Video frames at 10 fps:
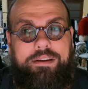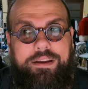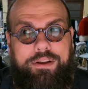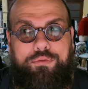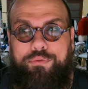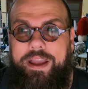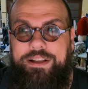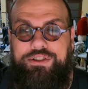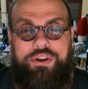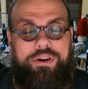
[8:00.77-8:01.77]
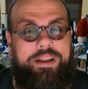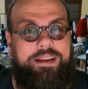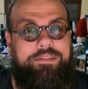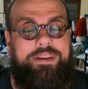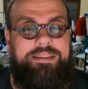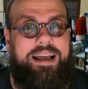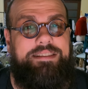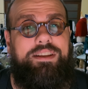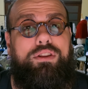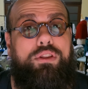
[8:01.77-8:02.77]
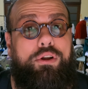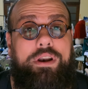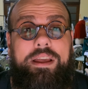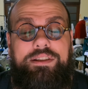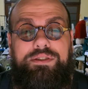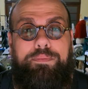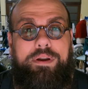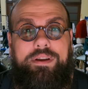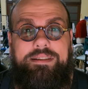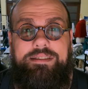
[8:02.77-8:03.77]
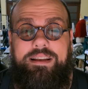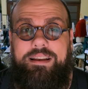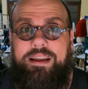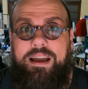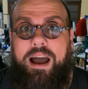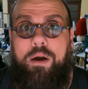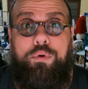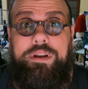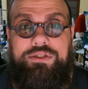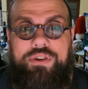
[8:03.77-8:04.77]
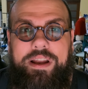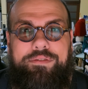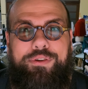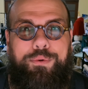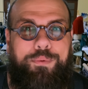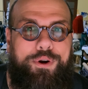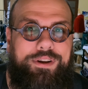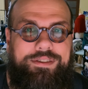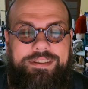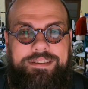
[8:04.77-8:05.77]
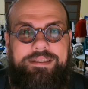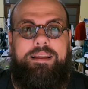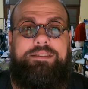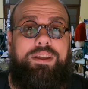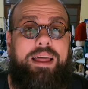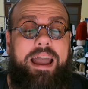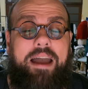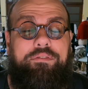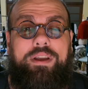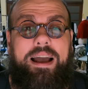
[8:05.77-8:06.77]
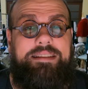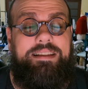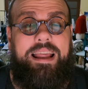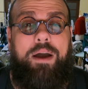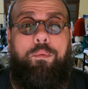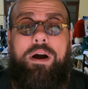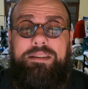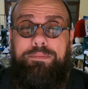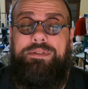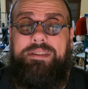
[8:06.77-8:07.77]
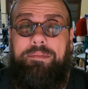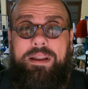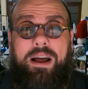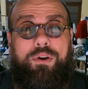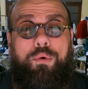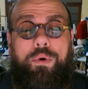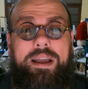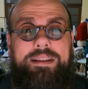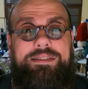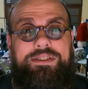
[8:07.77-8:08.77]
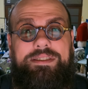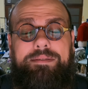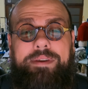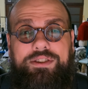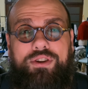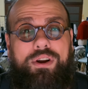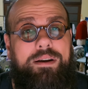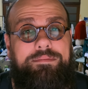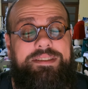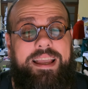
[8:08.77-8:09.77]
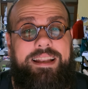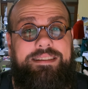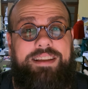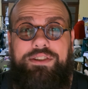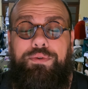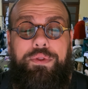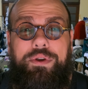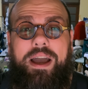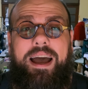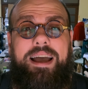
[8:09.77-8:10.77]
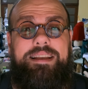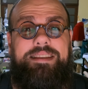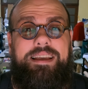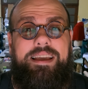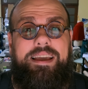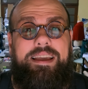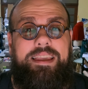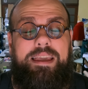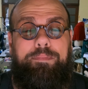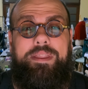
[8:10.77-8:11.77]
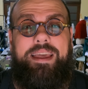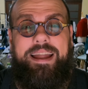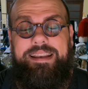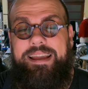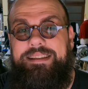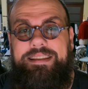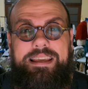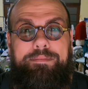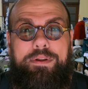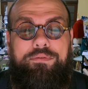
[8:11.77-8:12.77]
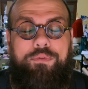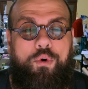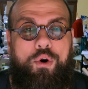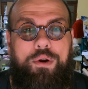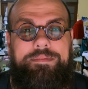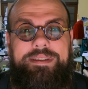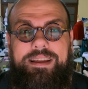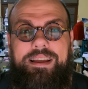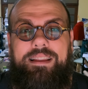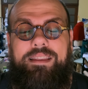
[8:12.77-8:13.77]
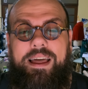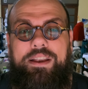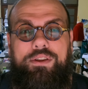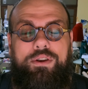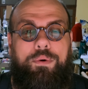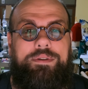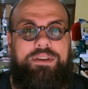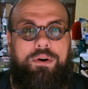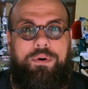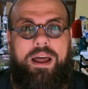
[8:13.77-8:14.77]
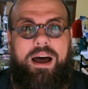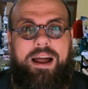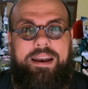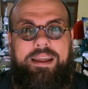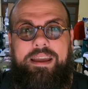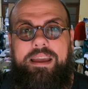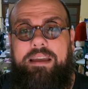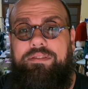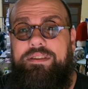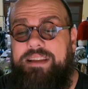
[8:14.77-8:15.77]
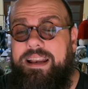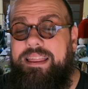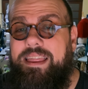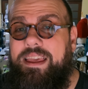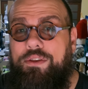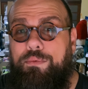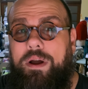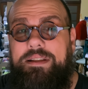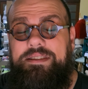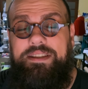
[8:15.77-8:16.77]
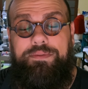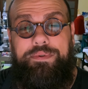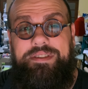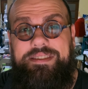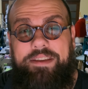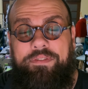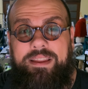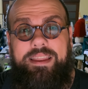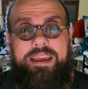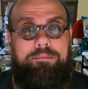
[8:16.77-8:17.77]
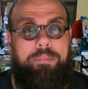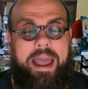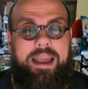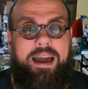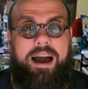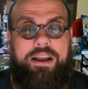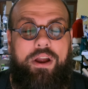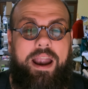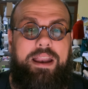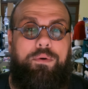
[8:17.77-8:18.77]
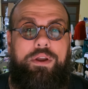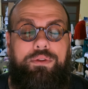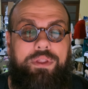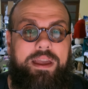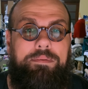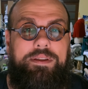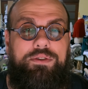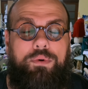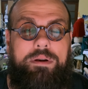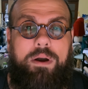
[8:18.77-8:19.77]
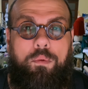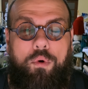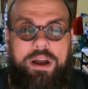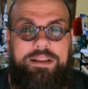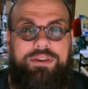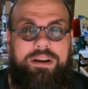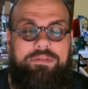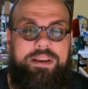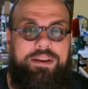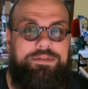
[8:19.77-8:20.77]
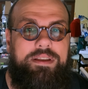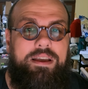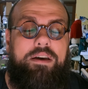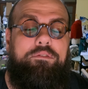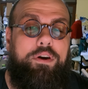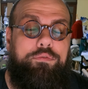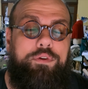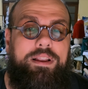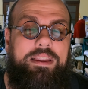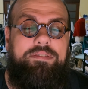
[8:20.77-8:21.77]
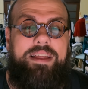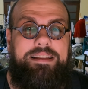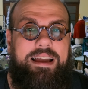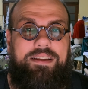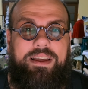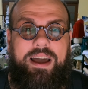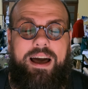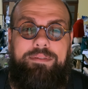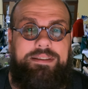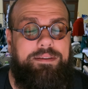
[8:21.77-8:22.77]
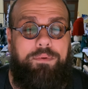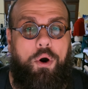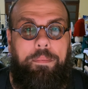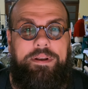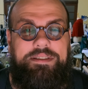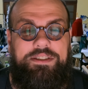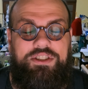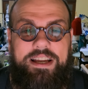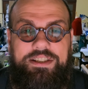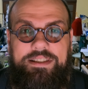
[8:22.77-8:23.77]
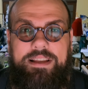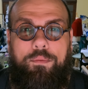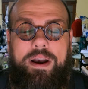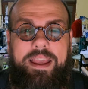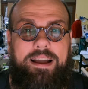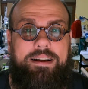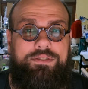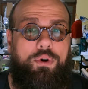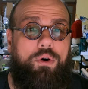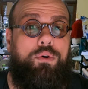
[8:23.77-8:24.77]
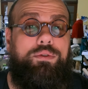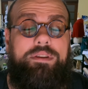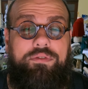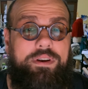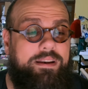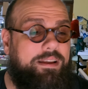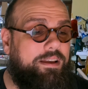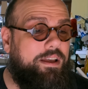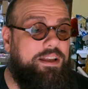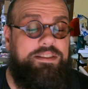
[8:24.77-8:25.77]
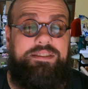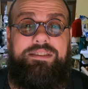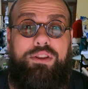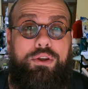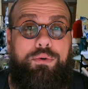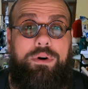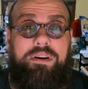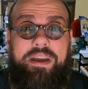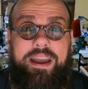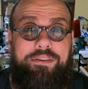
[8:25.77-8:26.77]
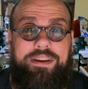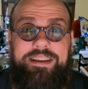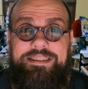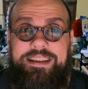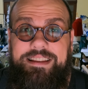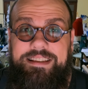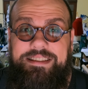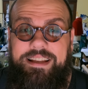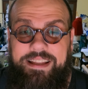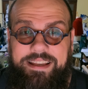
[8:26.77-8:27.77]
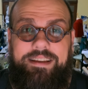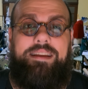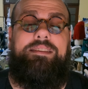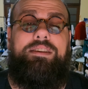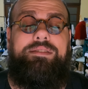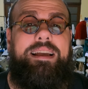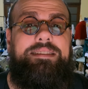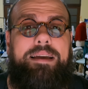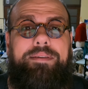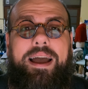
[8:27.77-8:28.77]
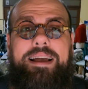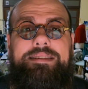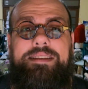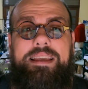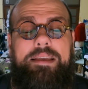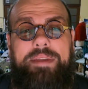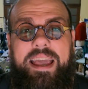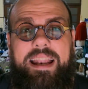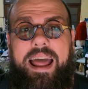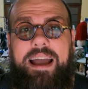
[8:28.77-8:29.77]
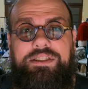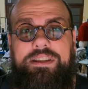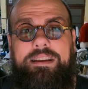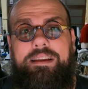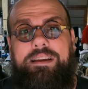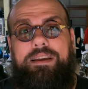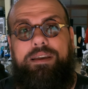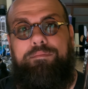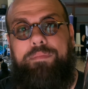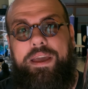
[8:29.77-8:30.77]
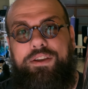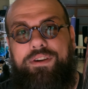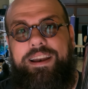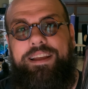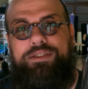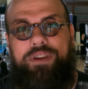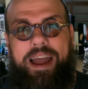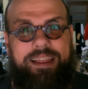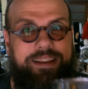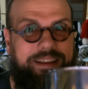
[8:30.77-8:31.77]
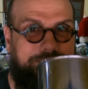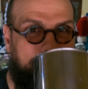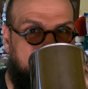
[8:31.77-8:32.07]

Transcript: a great journey, a fantastic learning experience, and I wouldn't trade it for the world. That's all I have for you guys today. I wanted to put something out quick just to make sure I'm staying in touch with you guys, keeping the idea team informed, letting you know what's going on. If there's anything you want to see specifically in Bangkok or anywhere you'd like me to do one of my walk and talk videos, feel free to leave that down in the comments. I'm open to suggestions. I want to get out to a whole different slew of areas in the city. And until next time, guys, keep taking action, make your ideas reality.